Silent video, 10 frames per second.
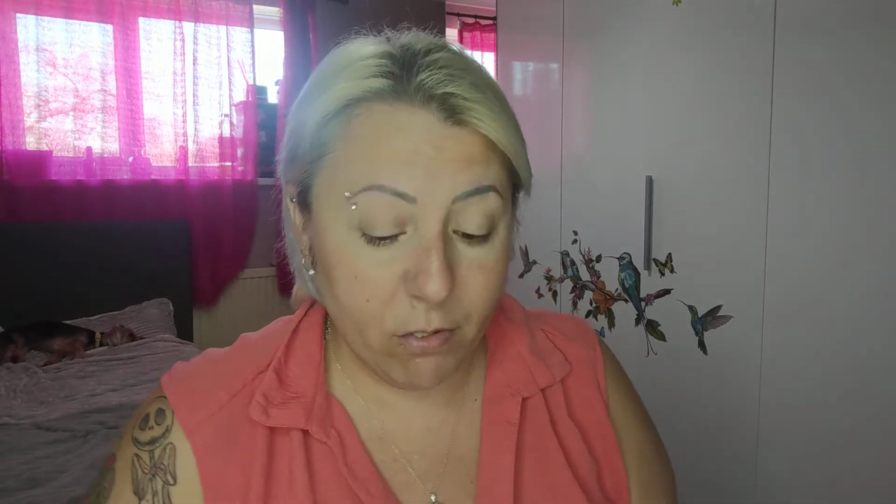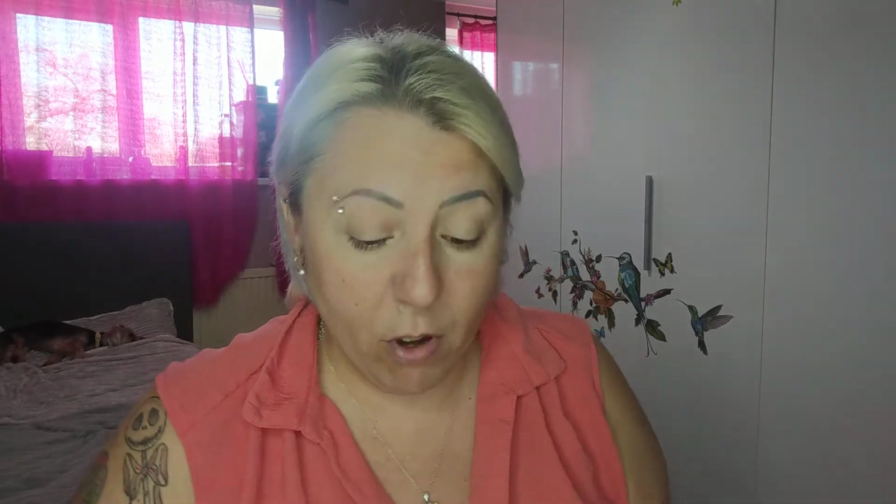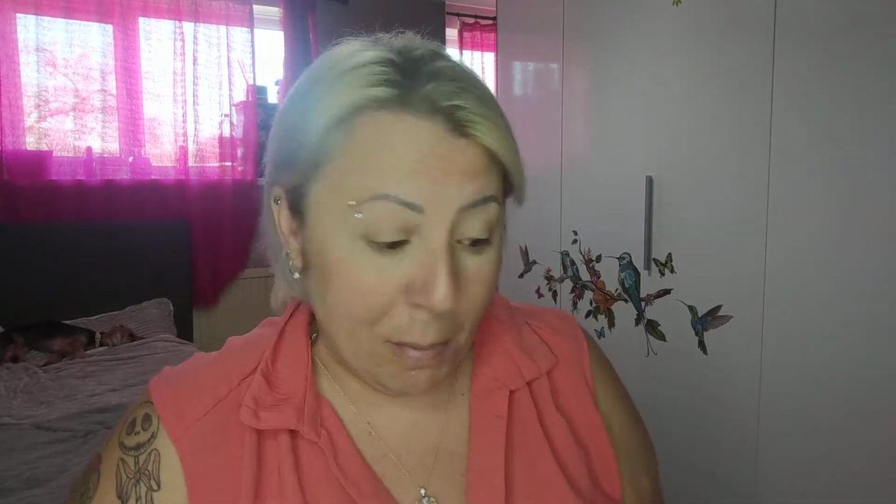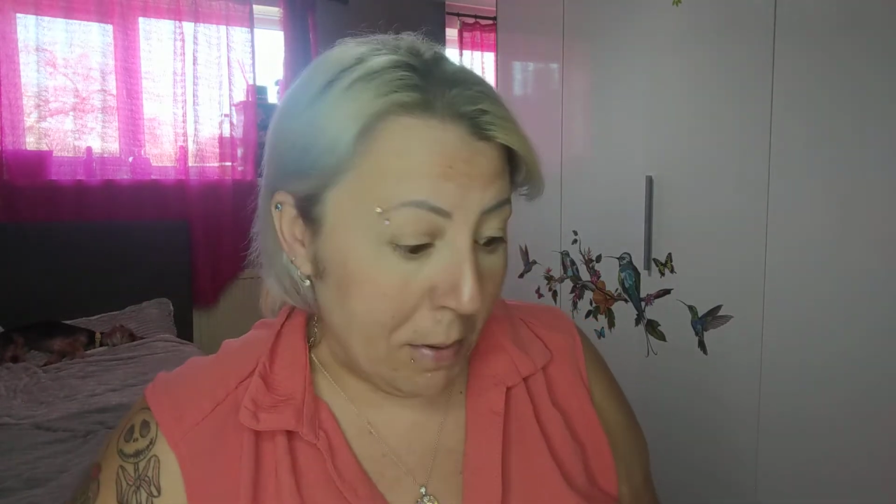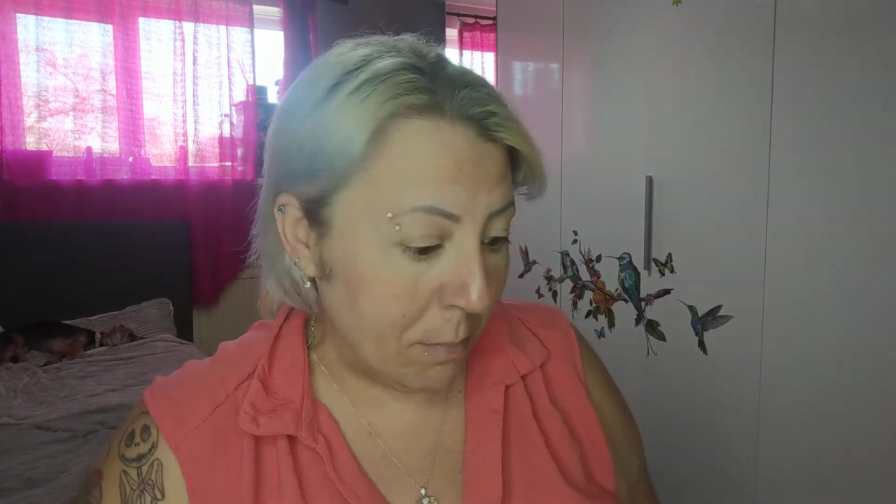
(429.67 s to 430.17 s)
I've
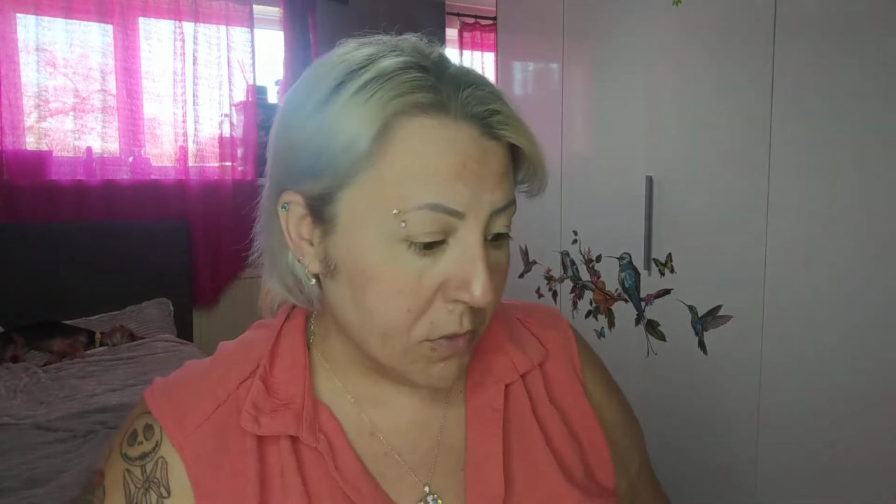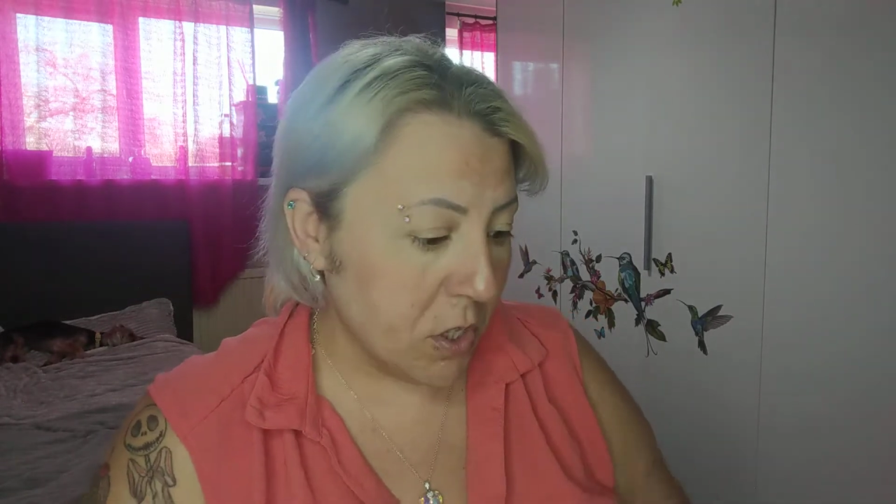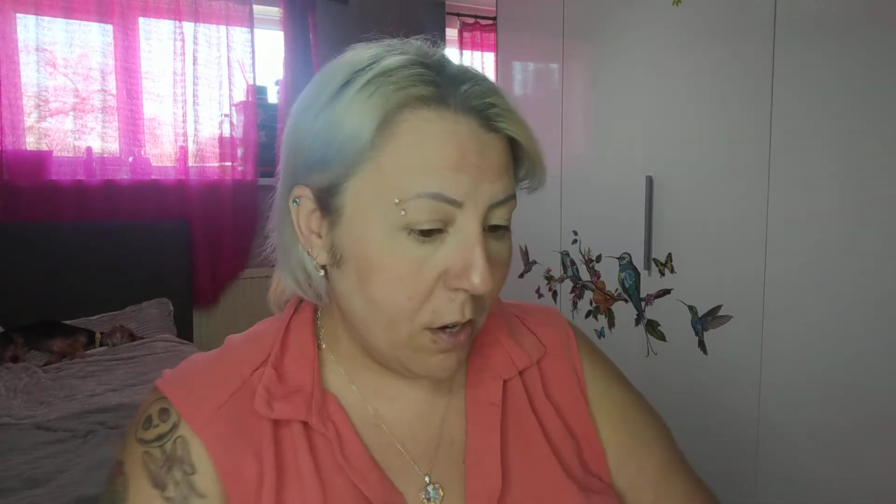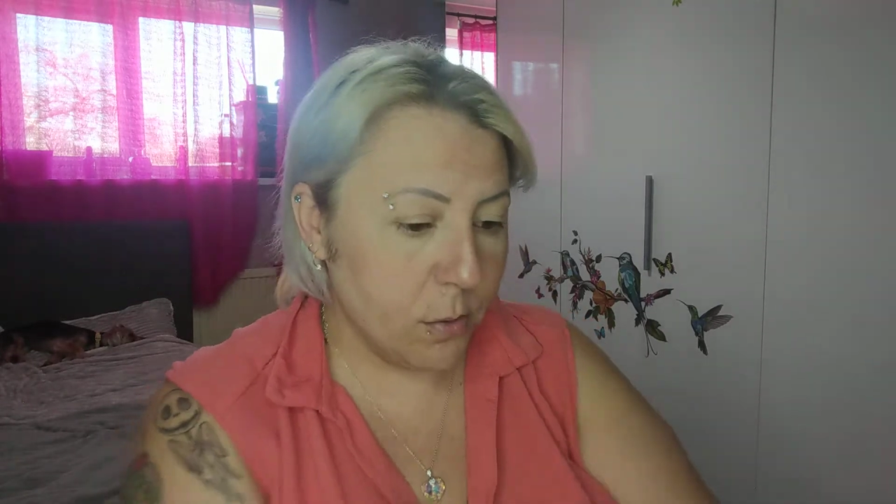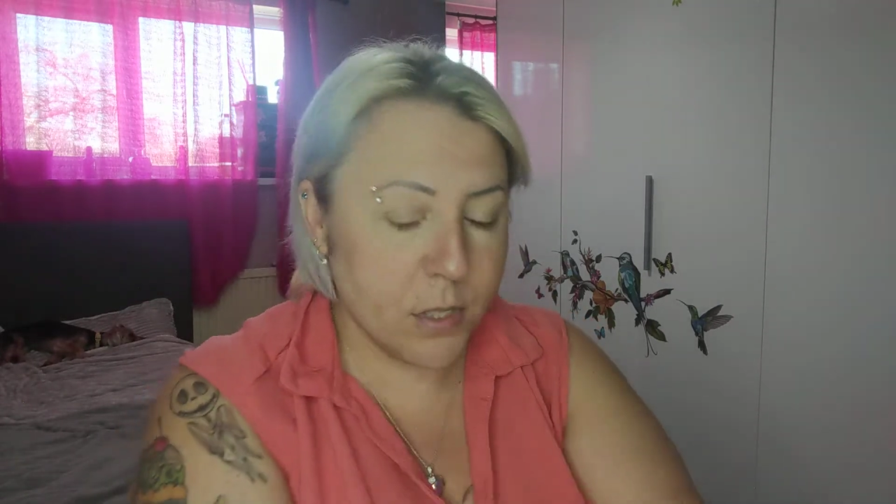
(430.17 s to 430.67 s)
got my mum's
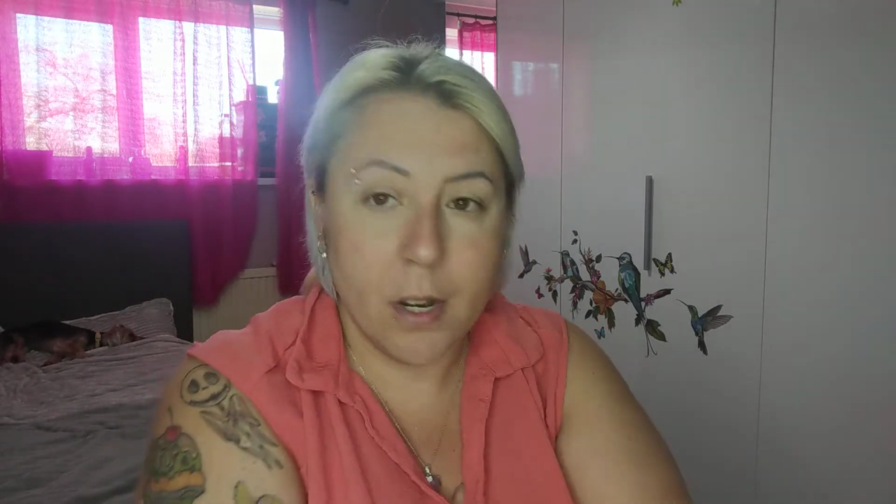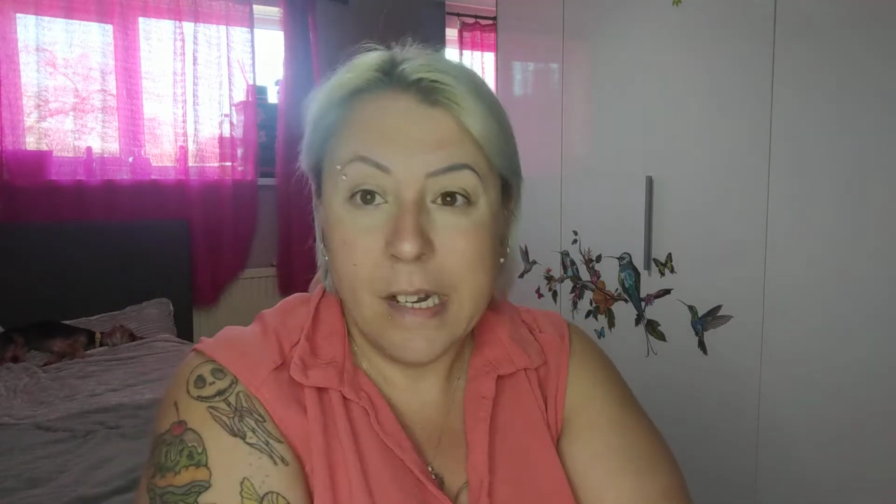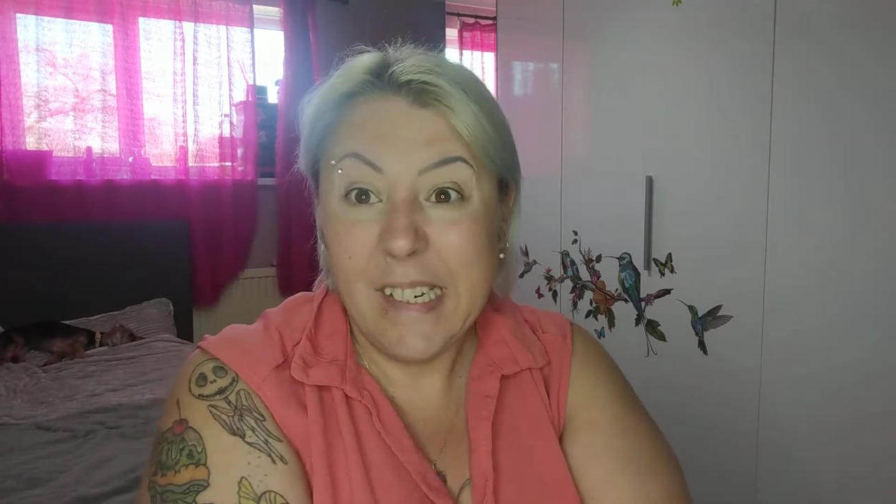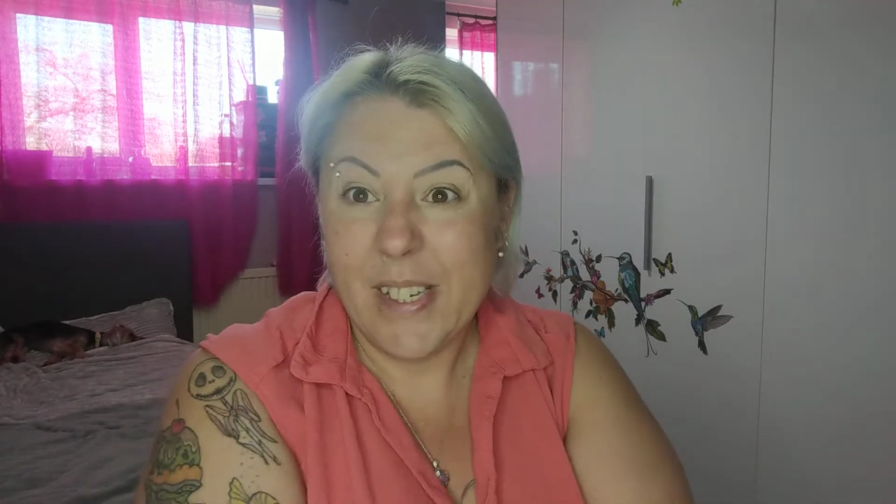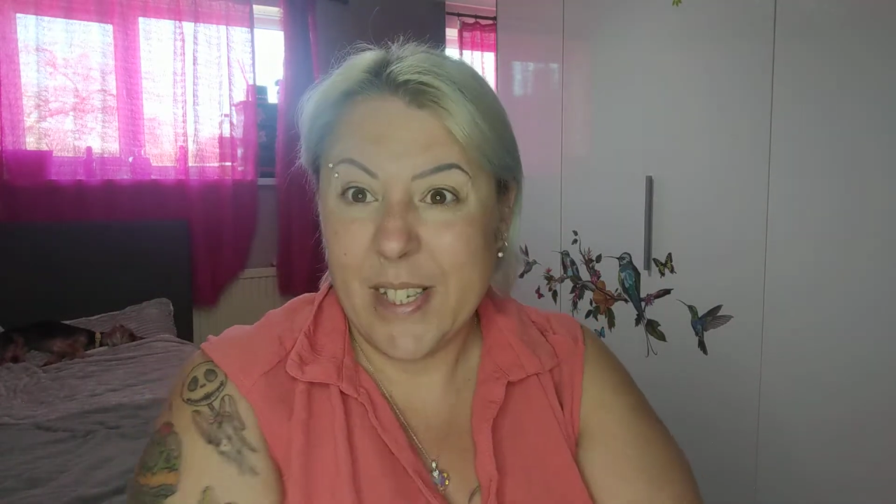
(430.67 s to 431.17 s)
nose.
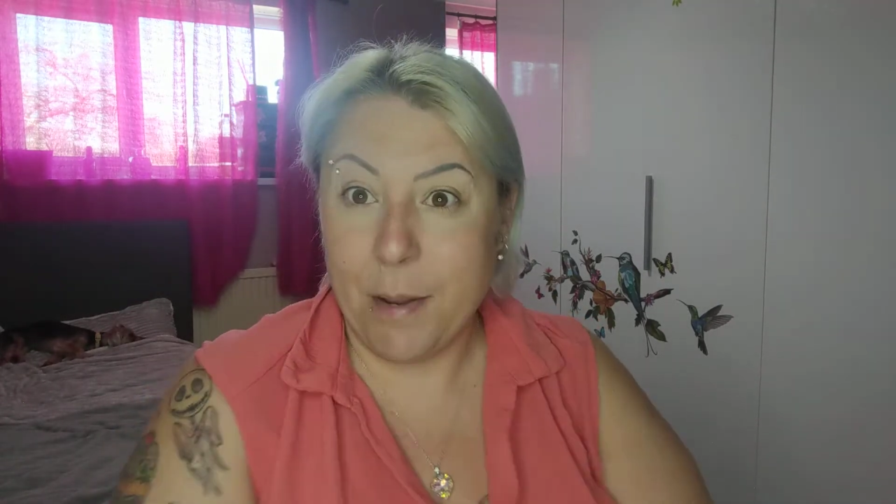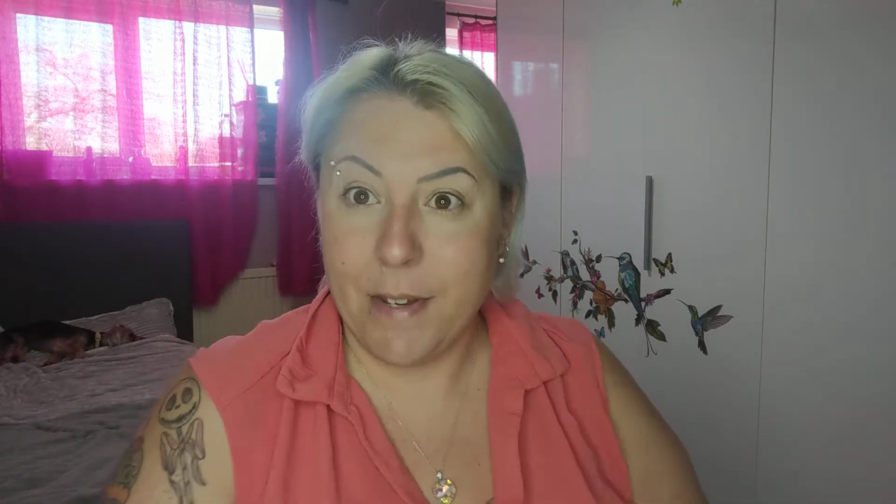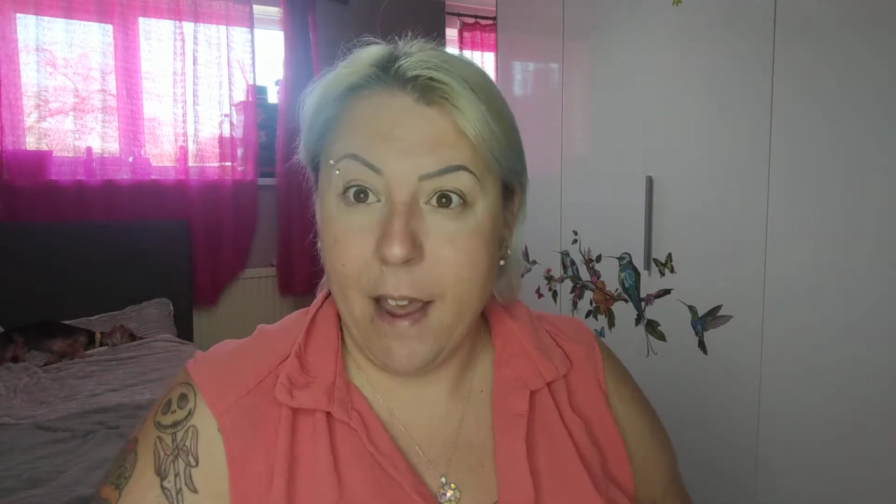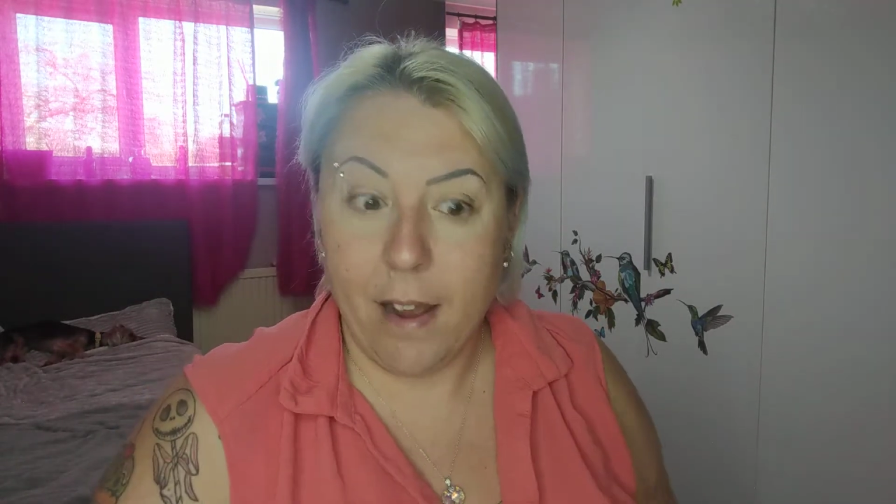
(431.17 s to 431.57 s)
So